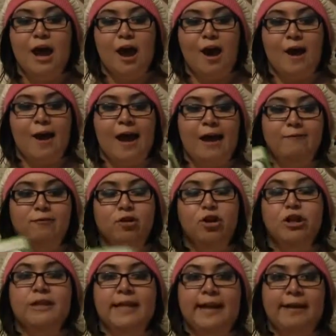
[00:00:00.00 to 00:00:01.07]
I've
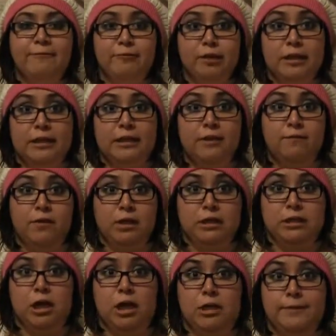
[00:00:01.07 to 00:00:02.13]
learned that I really love the
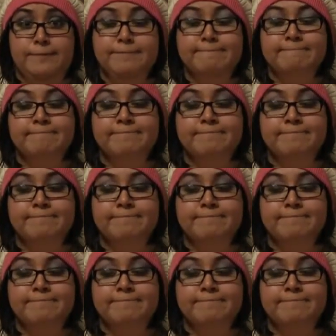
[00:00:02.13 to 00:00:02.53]
katana.